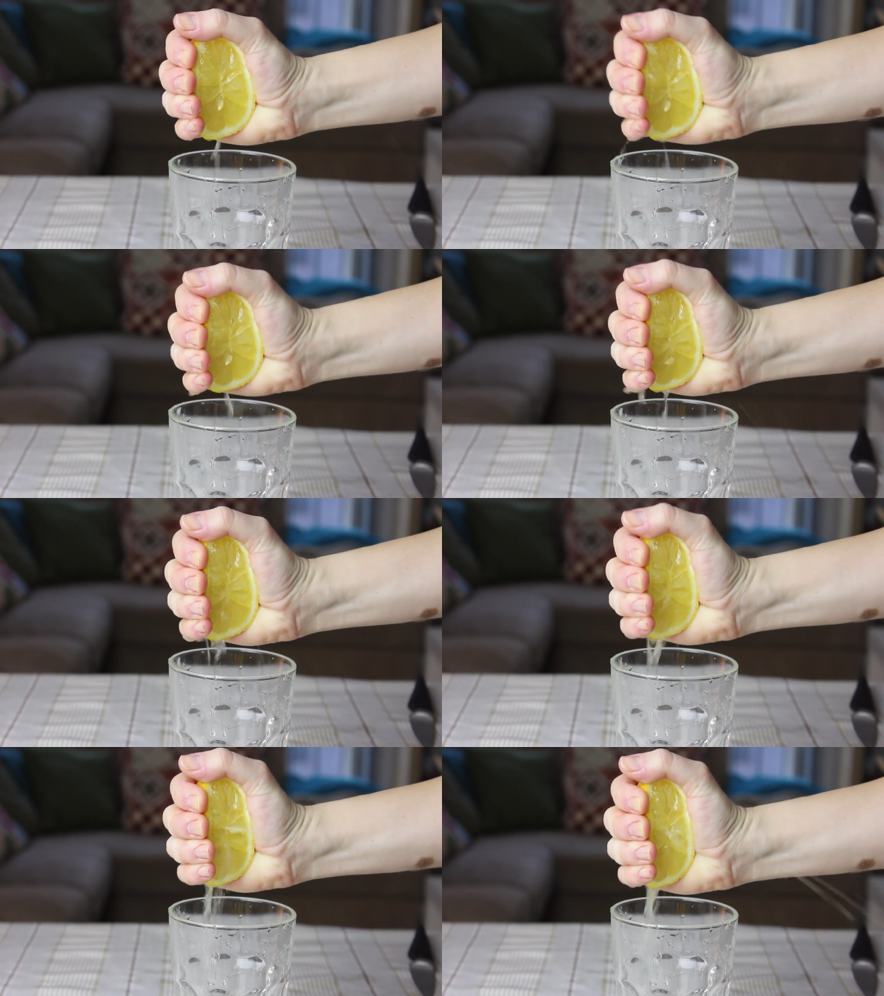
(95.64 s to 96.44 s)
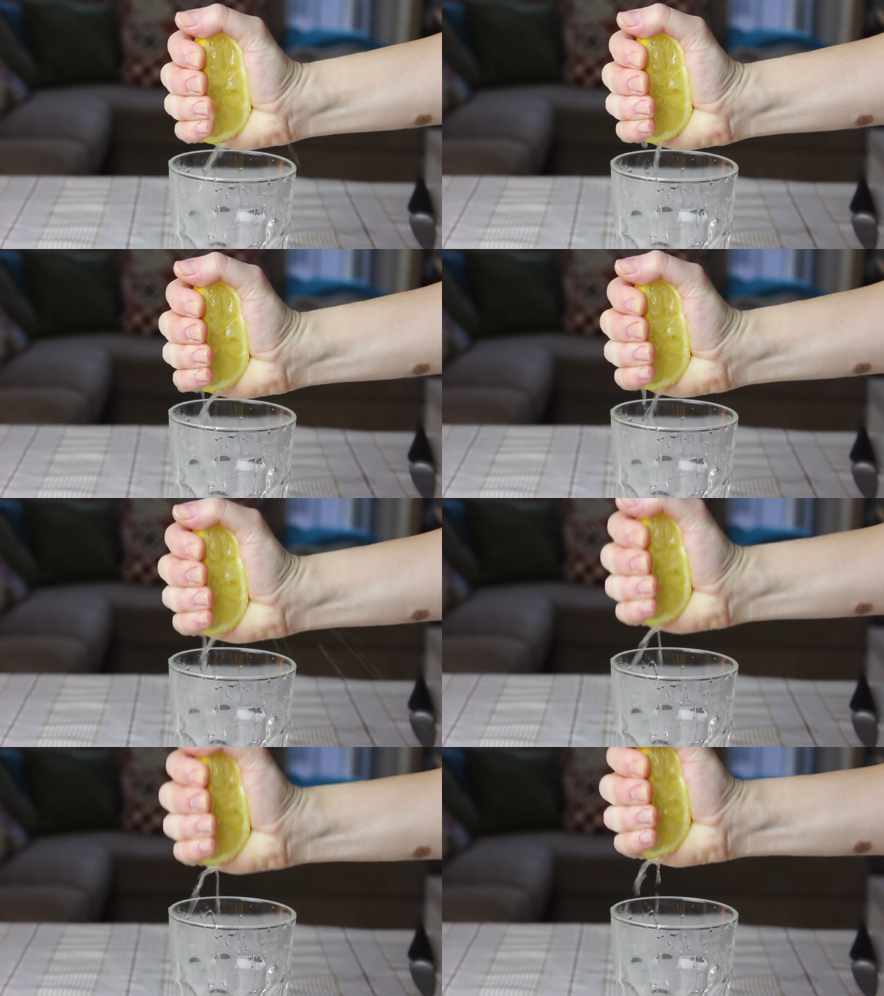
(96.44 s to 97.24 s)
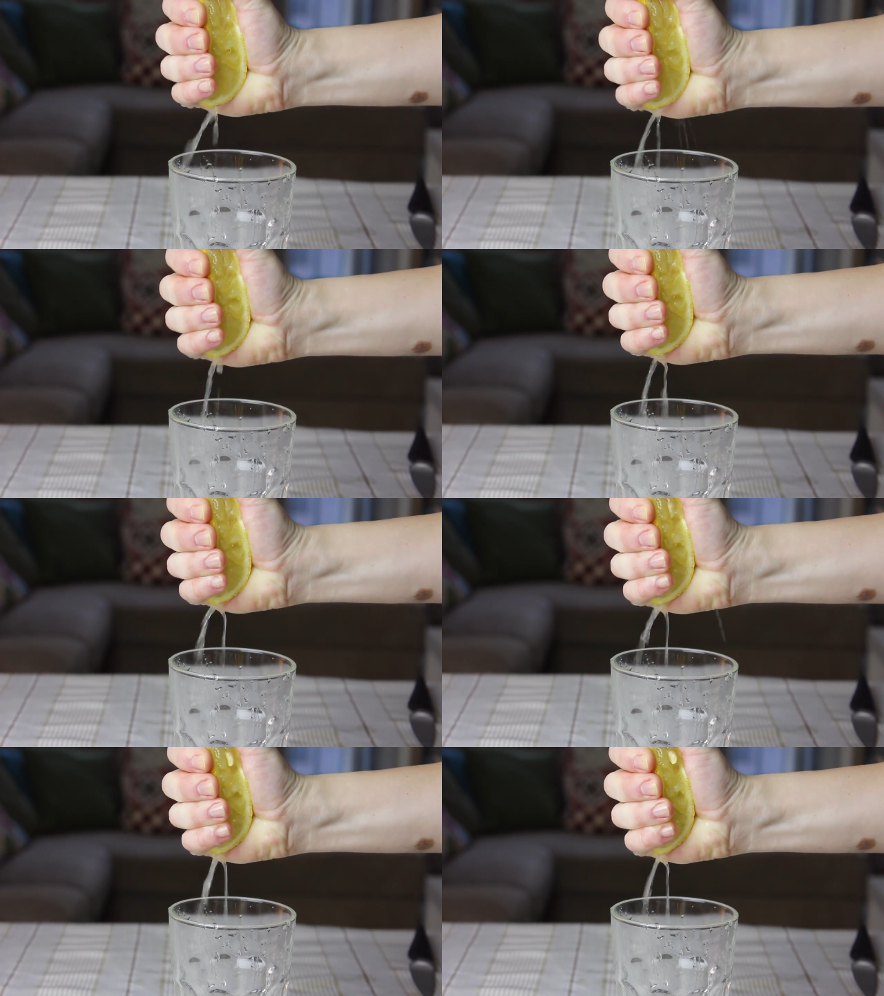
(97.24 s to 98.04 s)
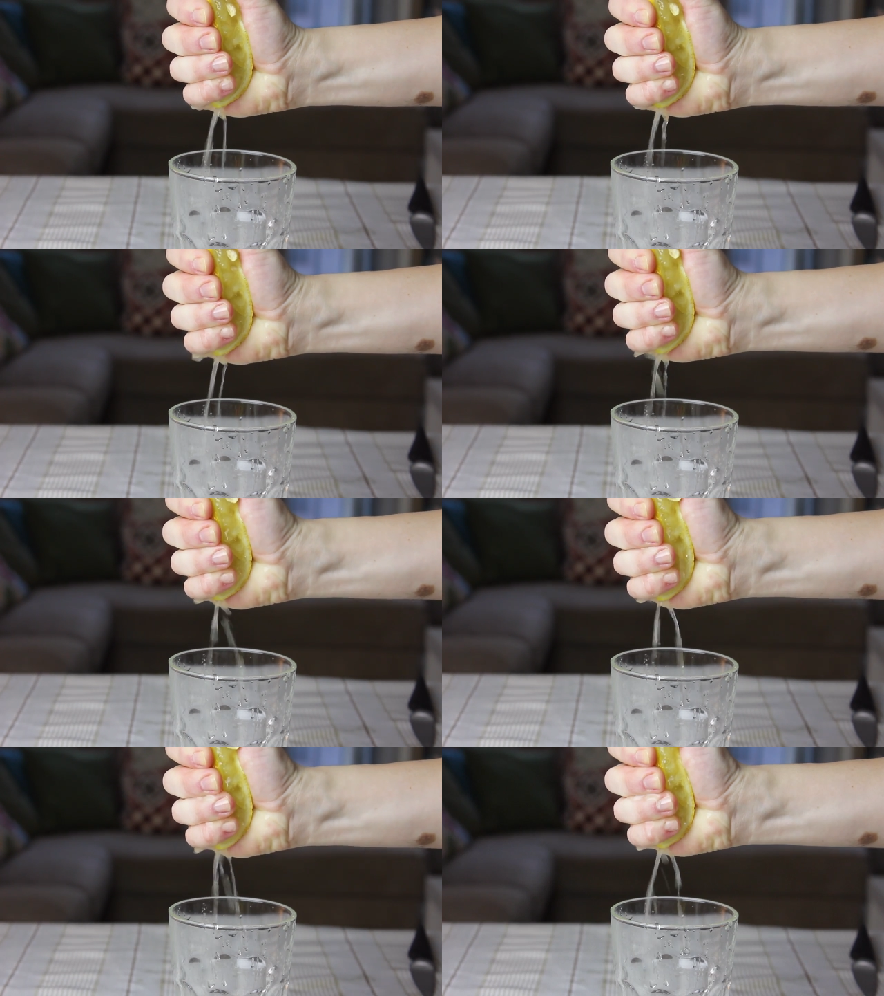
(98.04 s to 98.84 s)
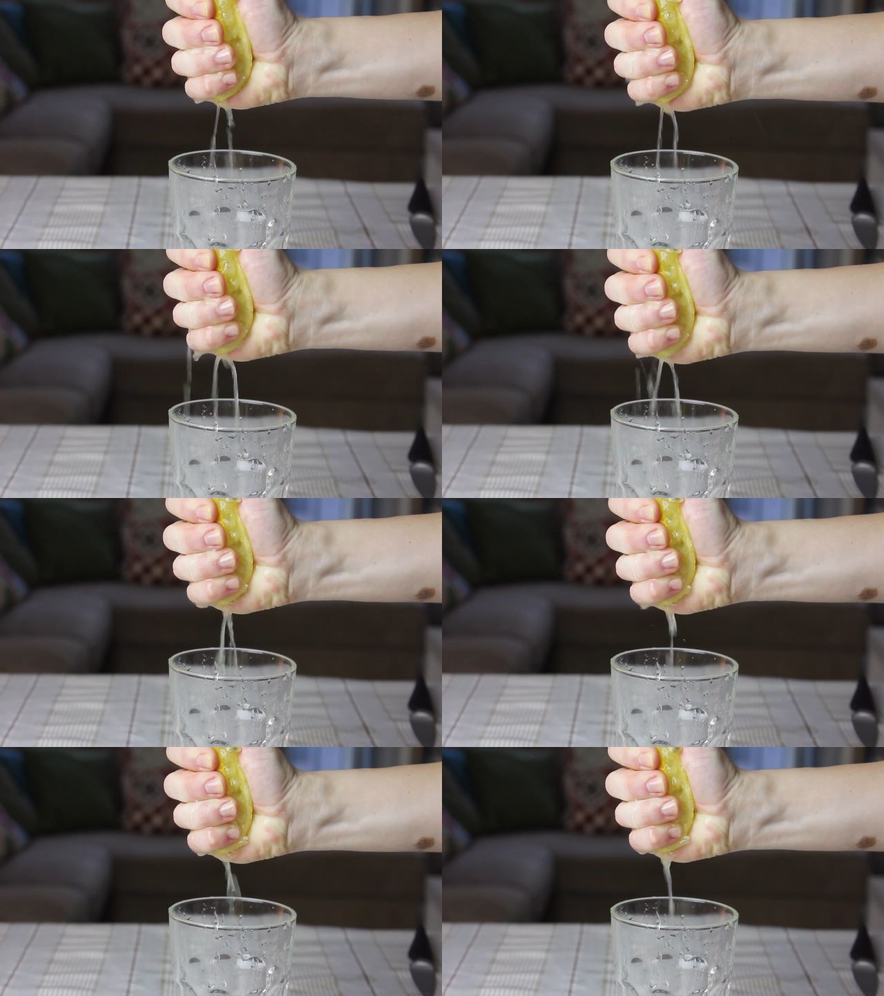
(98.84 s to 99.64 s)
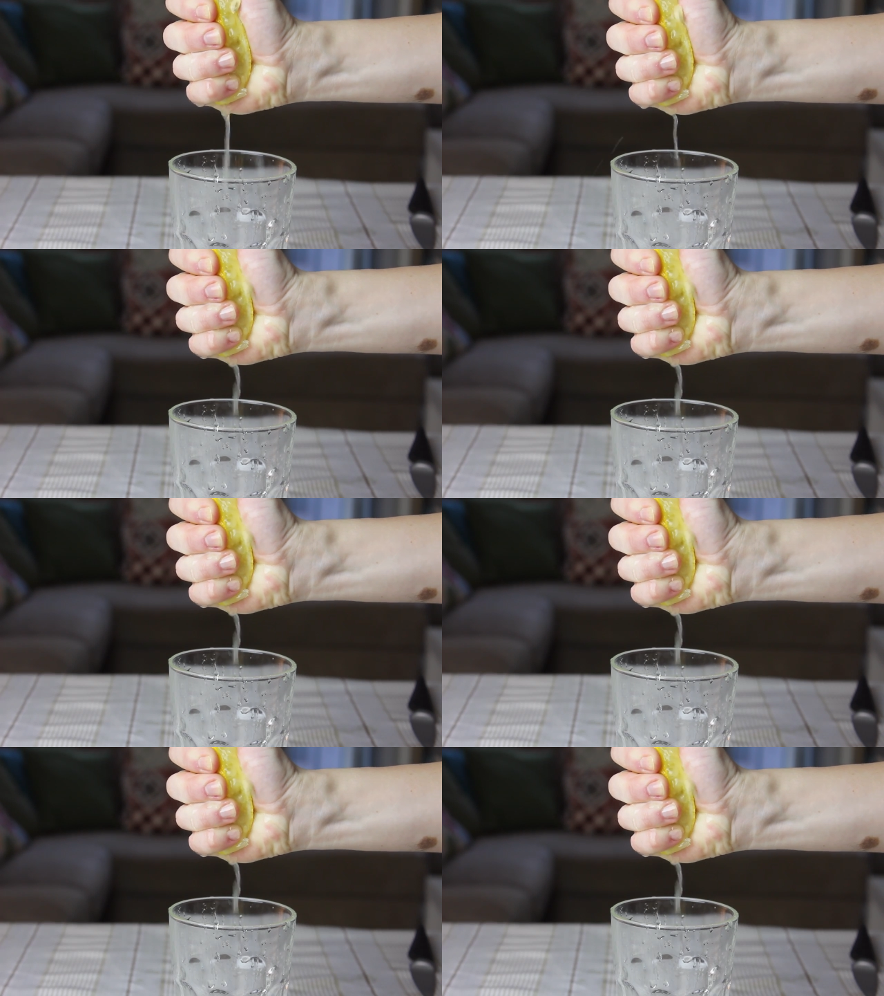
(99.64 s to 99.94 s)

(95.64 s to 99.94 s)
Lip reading: Nobody's mouth can be seen.